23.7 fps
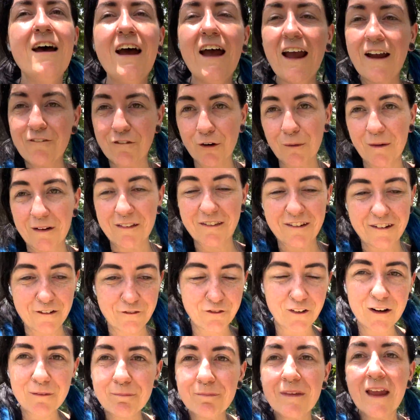everyone's
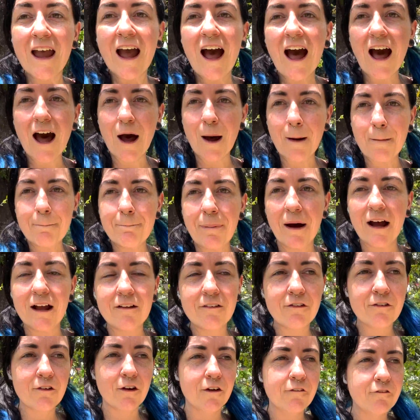different, but
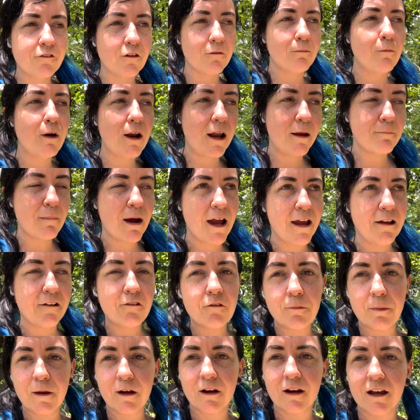so from my
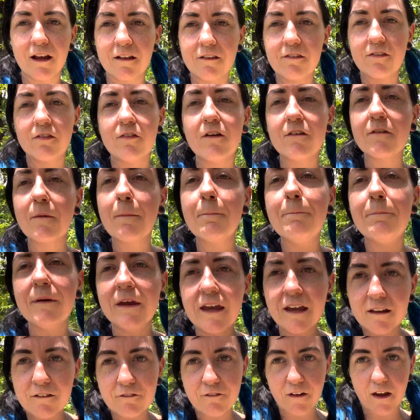experience, there's a
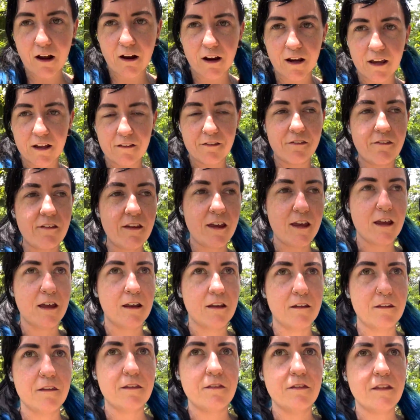big variance
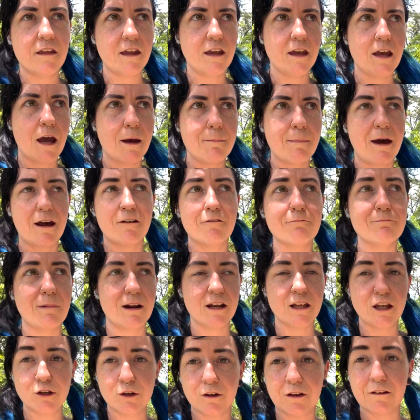in the amount of
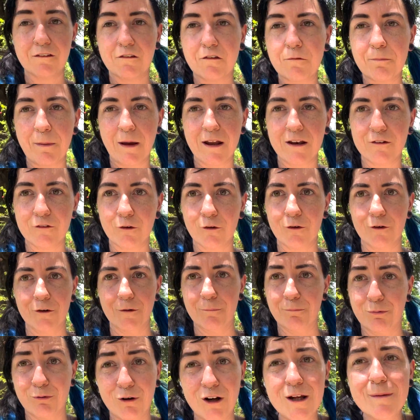money you can spend on
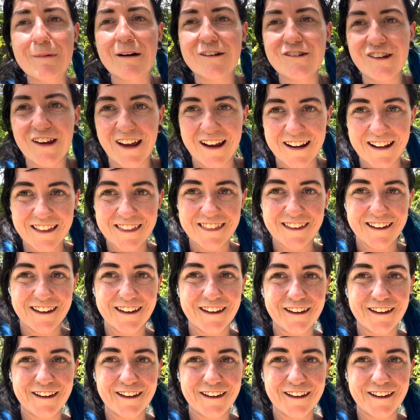pretty much anything in